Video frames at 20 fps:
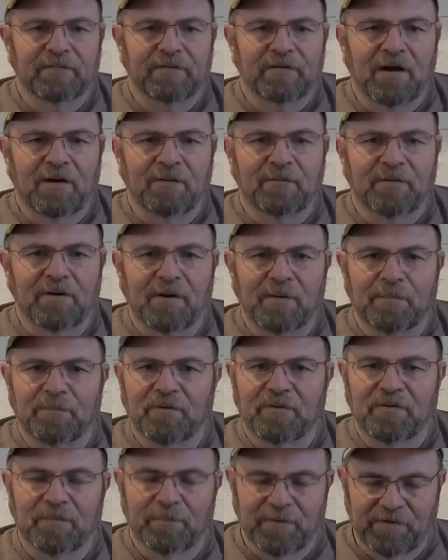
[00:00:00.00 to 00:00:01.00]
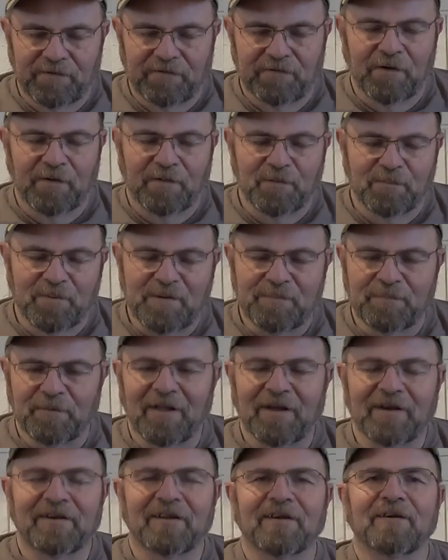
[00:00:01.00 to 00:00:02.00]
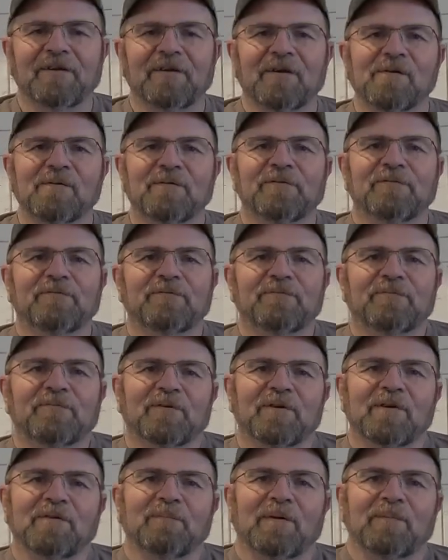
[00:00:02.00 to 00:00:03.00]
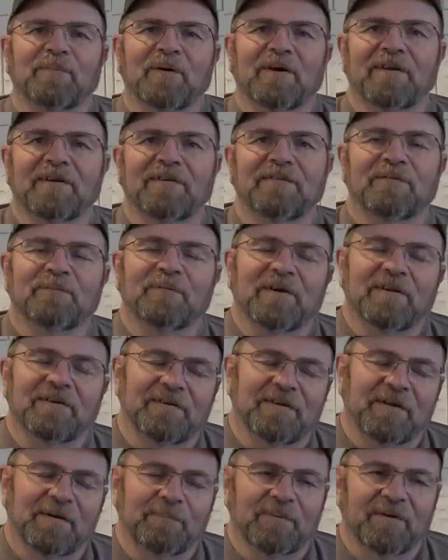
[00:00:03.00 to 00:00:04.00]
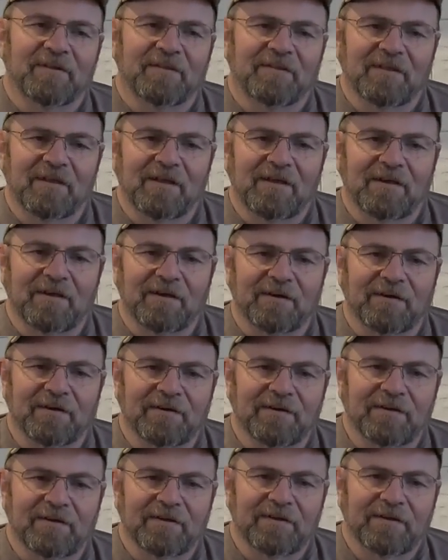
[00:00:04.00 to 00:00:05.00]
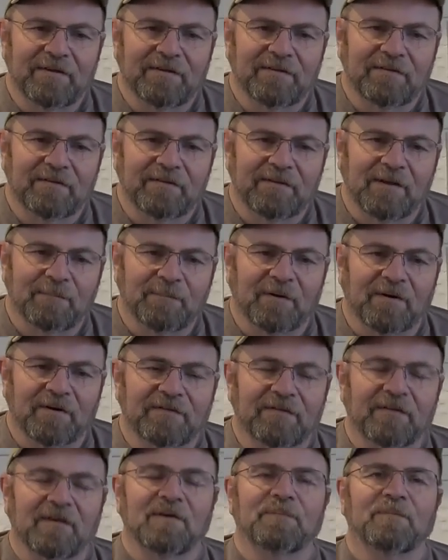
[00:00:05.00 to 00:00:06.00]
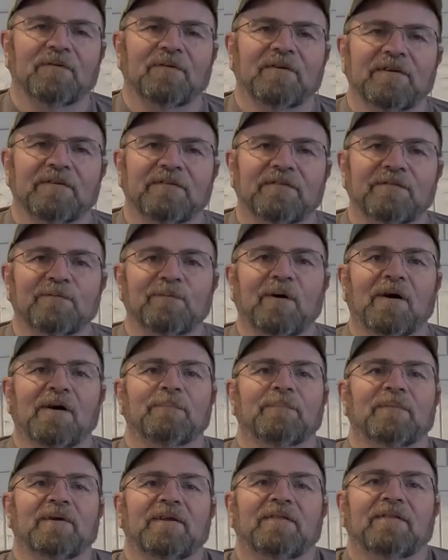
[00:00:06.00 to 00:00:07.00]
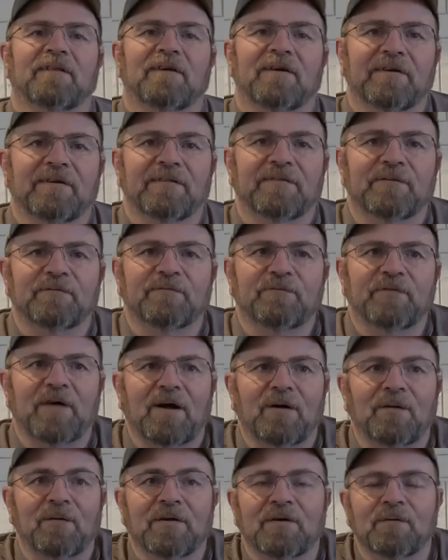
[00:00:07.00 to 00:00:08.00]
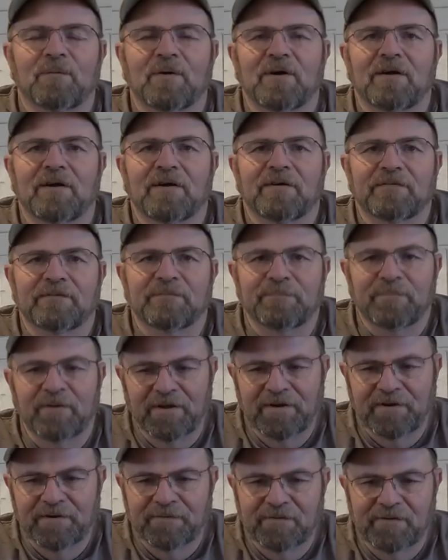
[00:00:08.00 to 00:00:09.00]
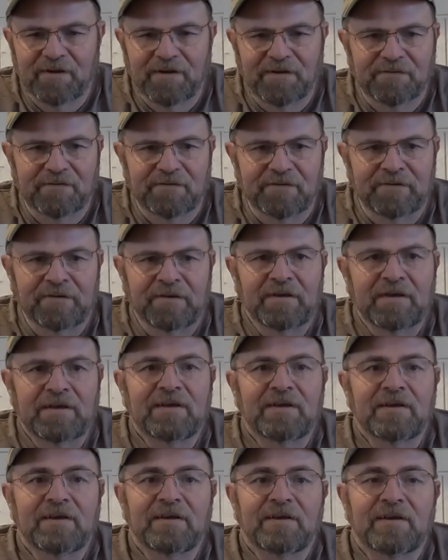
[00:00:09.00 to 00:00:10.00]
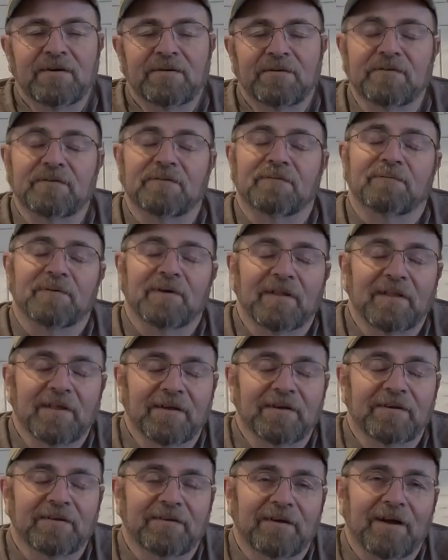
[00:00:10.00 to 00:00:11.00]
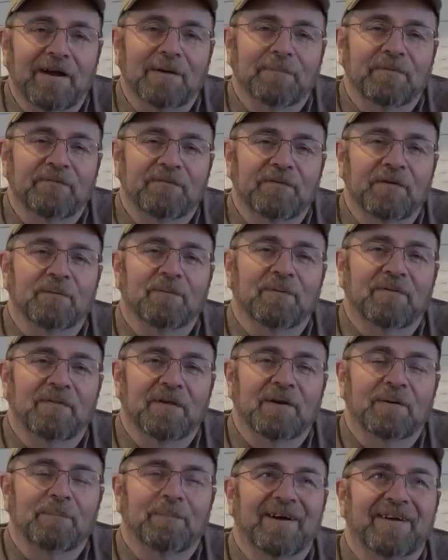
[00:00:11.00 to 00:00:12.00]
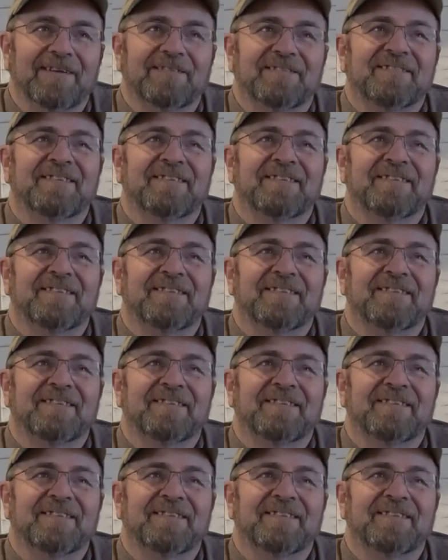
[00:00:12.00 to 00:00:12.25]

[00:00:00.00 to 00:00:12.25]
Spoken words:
went up with a bunch of other people I didn't know and three of my buddies, and we ended up at the at Mark Santa Maria's swap meet there at the Fowling Warehouse in Plano, Texas. It was a really good time. If you're within about